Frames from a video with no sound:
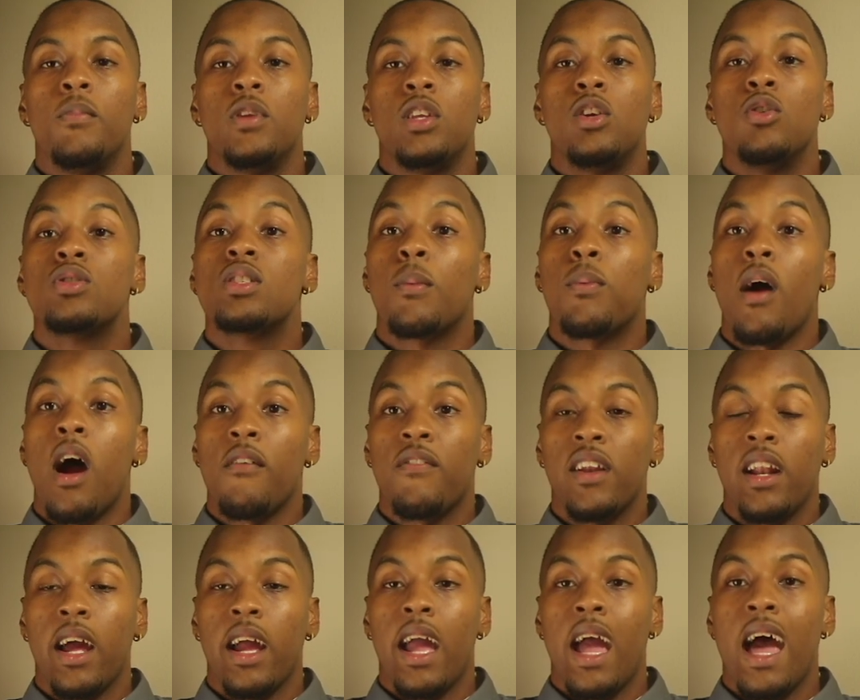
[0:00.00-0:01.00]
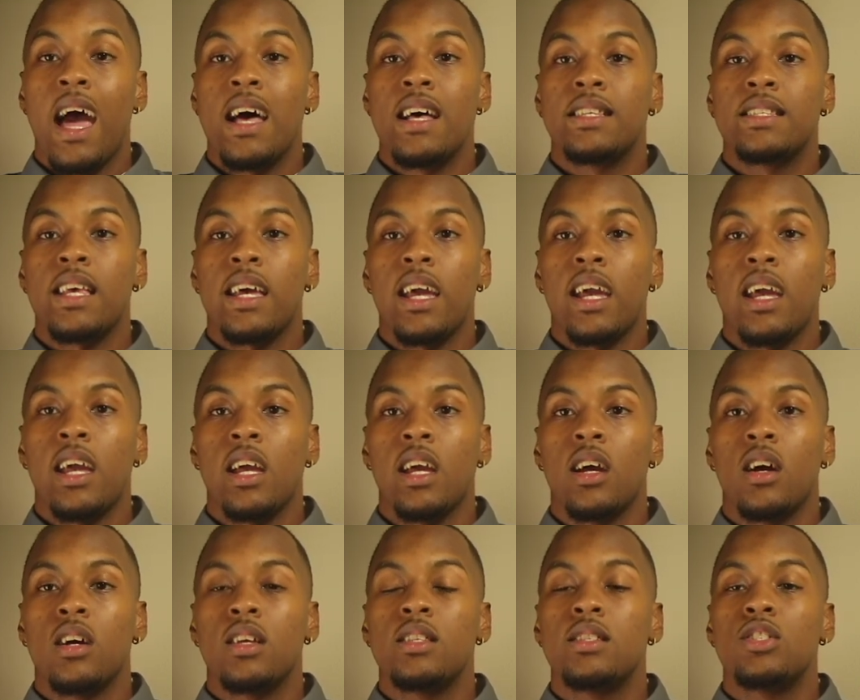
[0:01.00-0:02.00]
use a profit night as
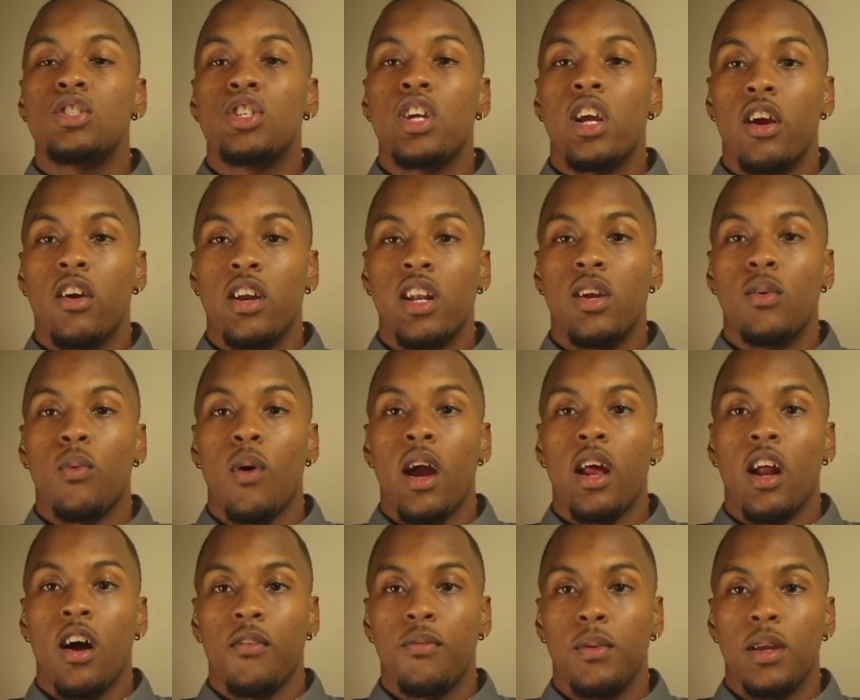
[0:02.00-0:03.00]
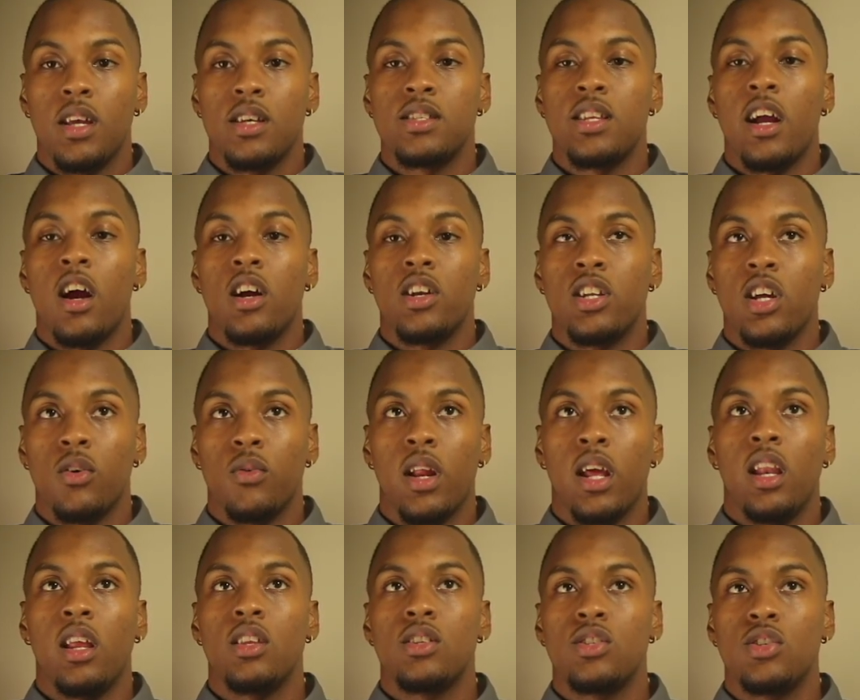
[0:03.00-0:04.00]
a charity write-off because they are
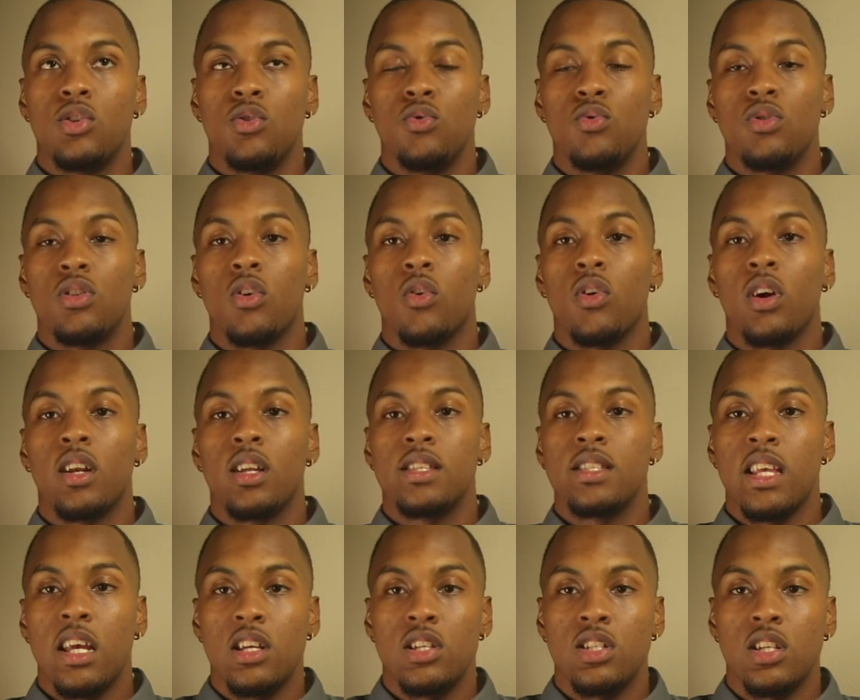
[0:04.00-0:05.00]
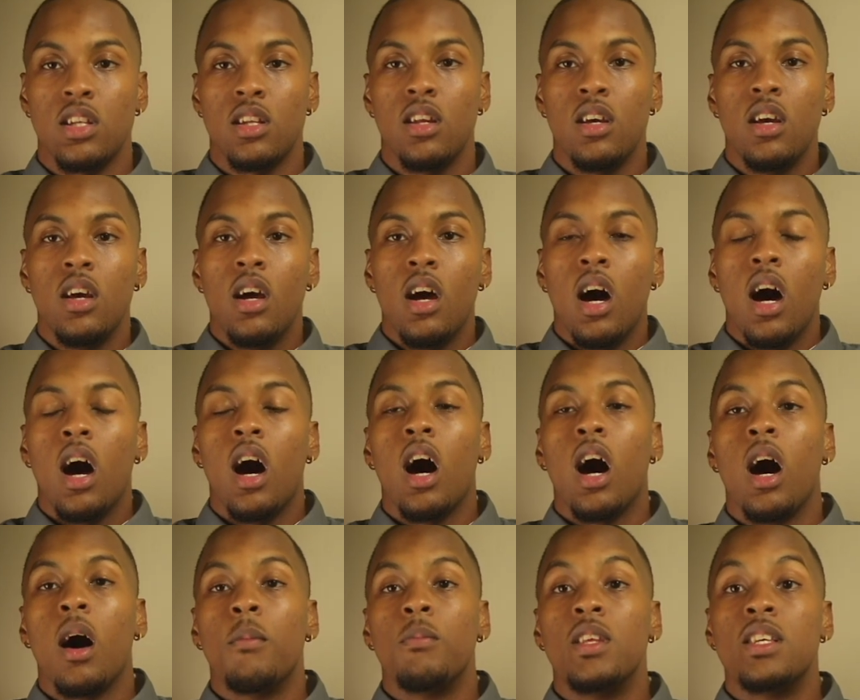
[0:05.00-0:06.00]
donating to the organization.
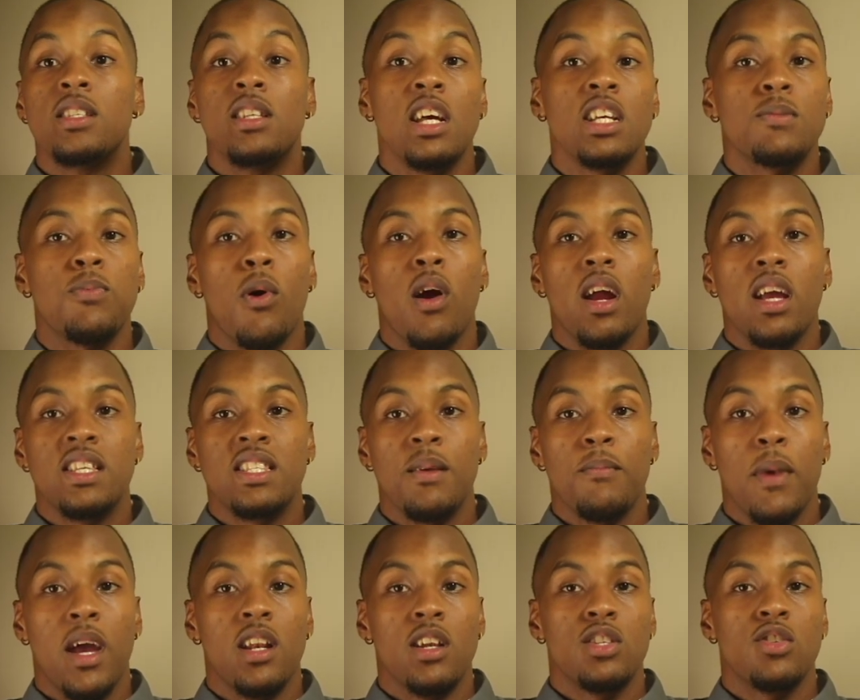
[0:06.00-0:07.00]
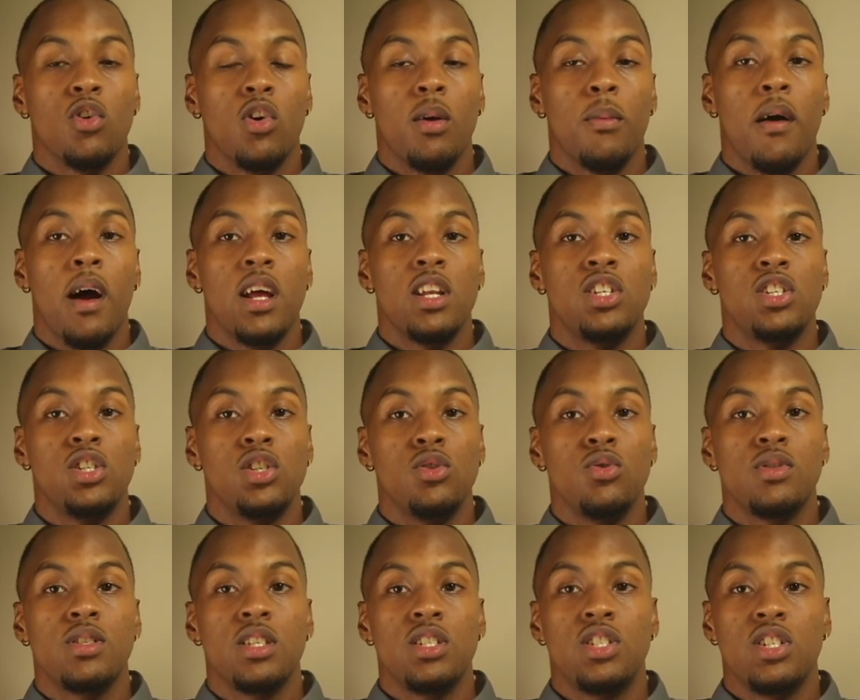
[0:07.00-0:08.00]
This next part isn't mandatory, but I
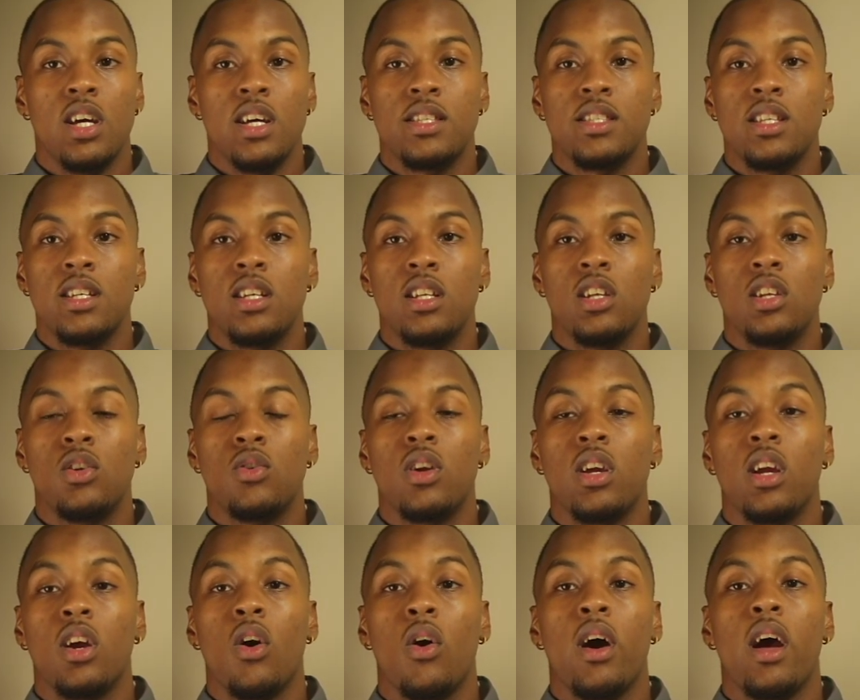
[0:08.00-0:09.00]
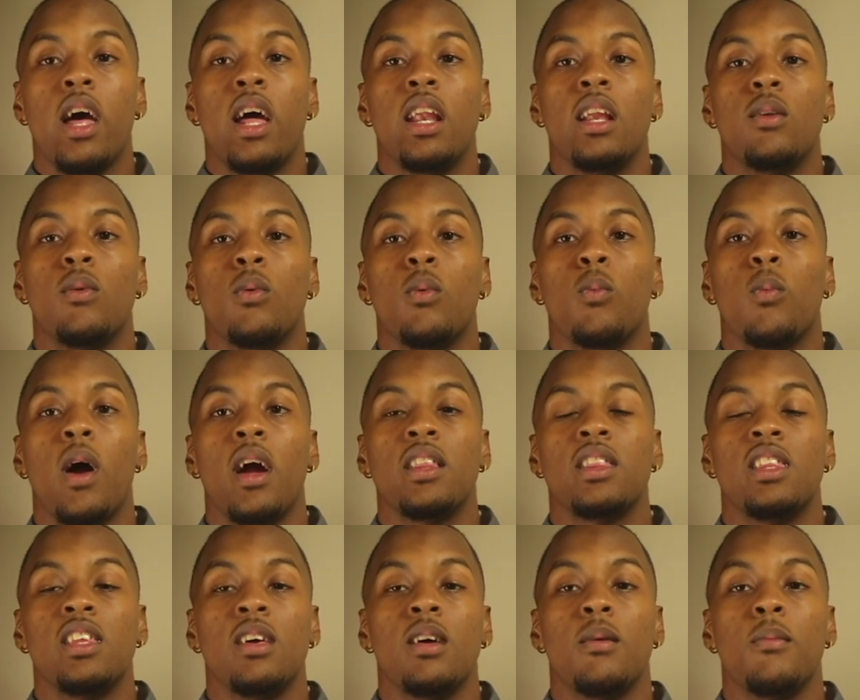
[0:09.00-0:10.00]
do suggest it. You can go ahead and
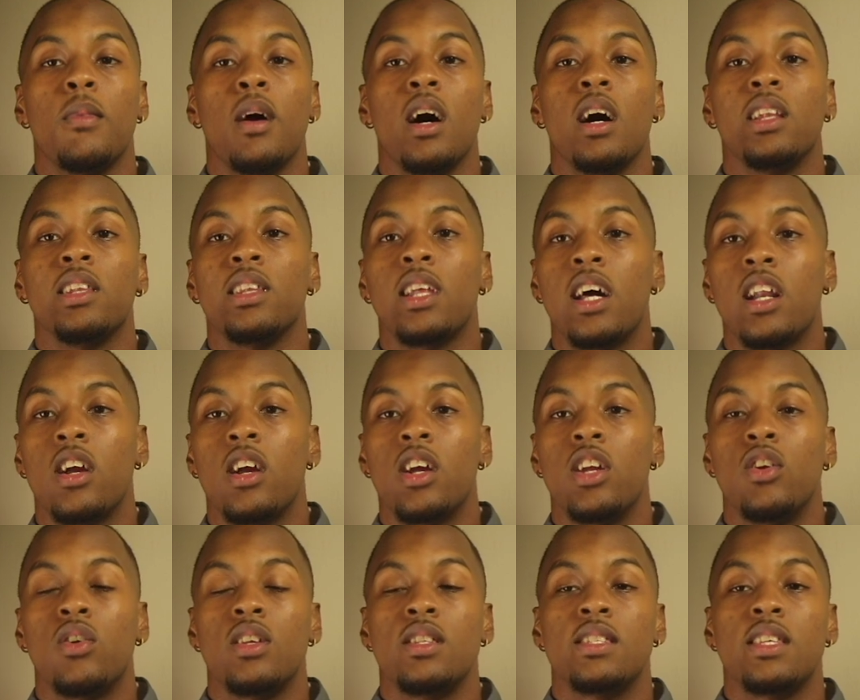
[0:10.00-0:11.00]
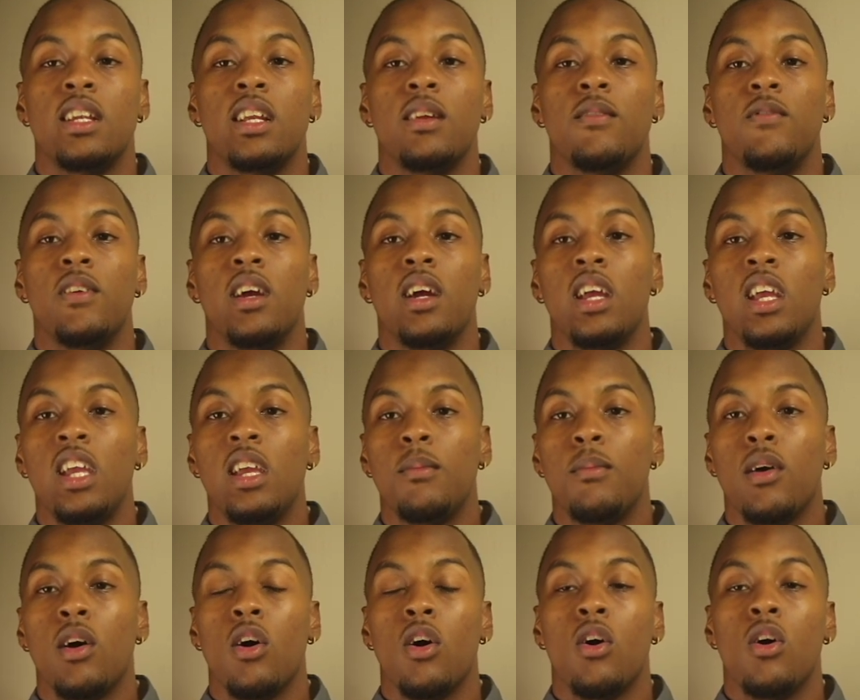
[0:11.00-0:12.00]
write them a letter. You can send it via
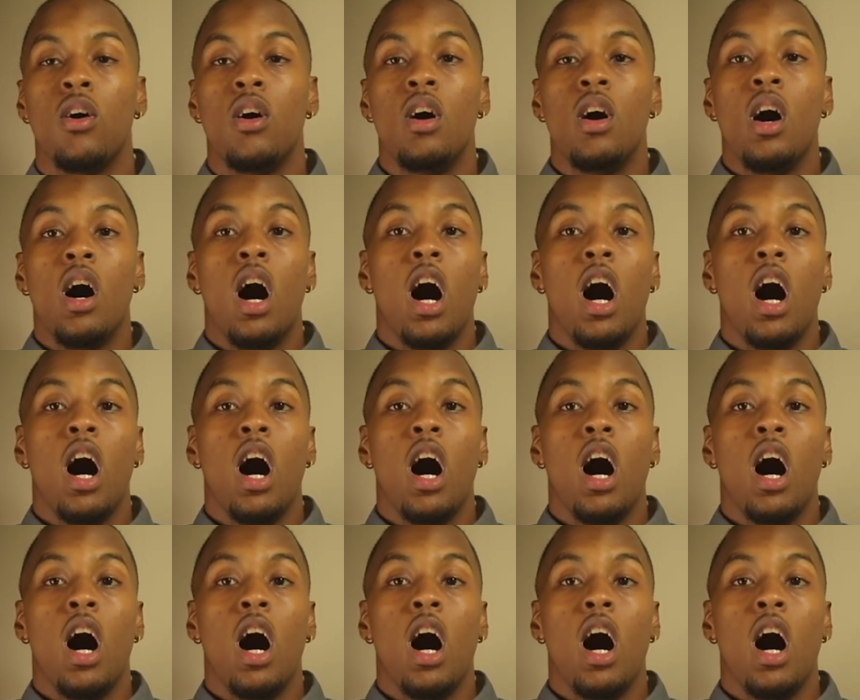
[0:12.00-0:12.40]
email.